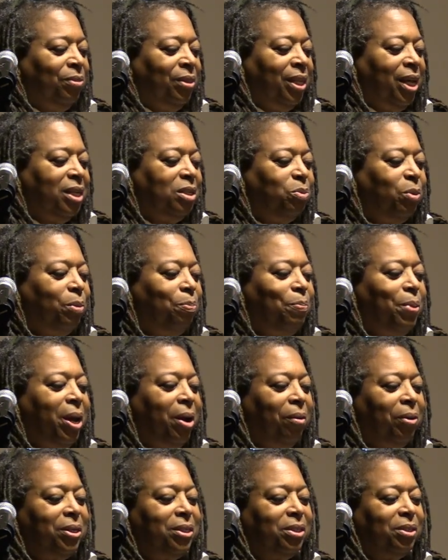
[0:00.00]
That's what
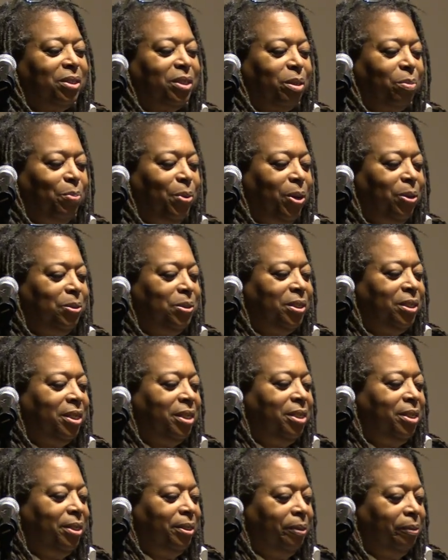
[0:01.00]
parents are supposed
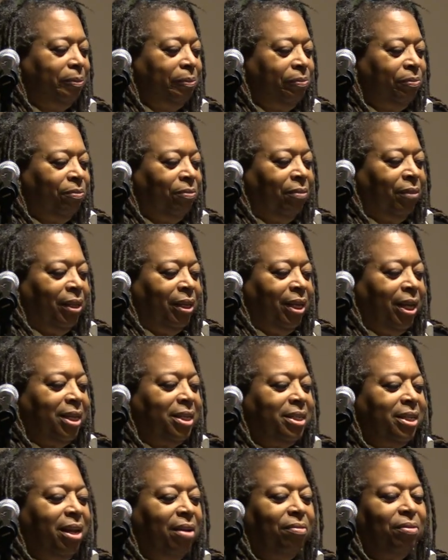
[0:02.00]
to do.
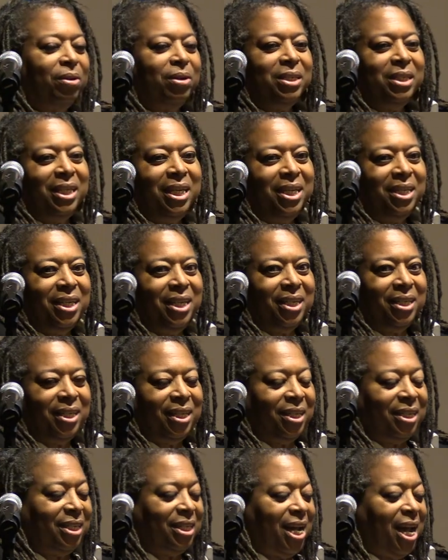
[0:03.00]
It's never as easy as
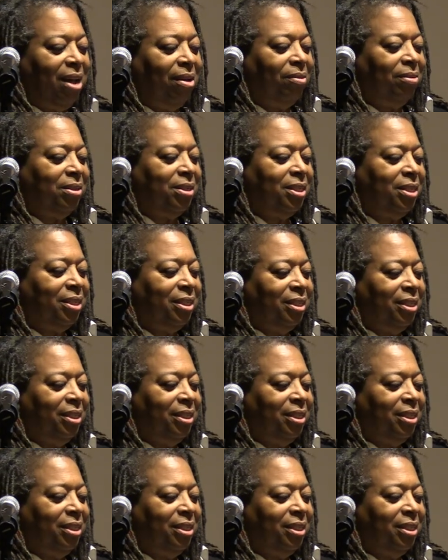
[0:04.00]
it sounds.